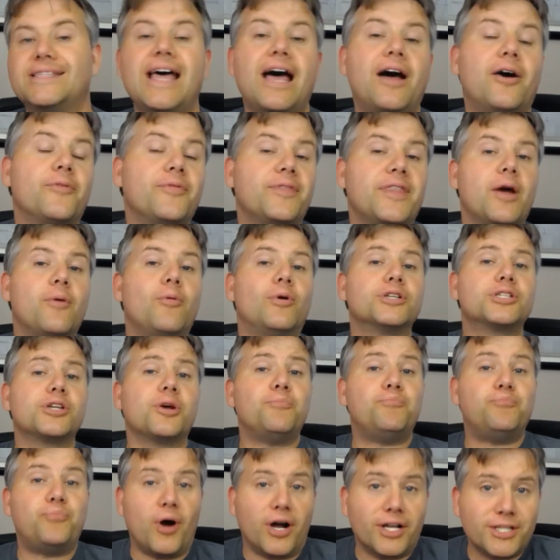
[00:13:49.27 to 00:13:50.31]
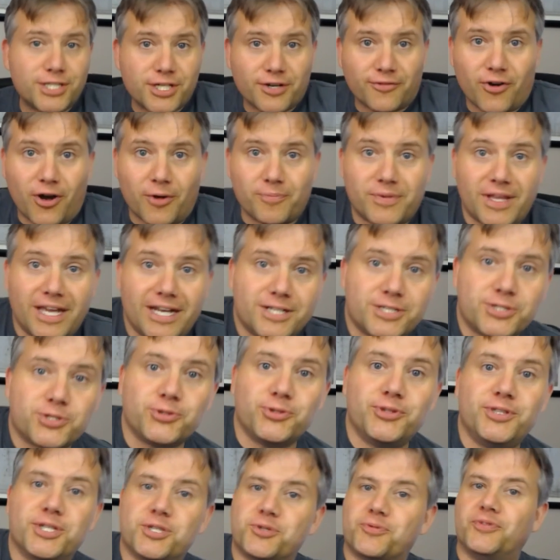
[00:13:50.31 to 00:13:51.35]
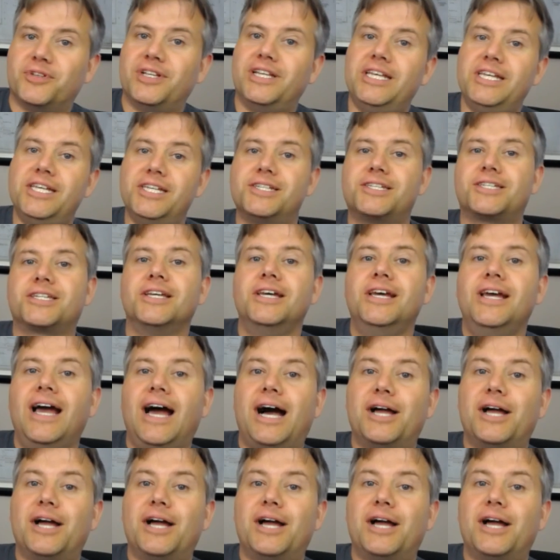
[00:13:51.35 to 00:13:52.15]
Now, there was a bunch of updates to this release.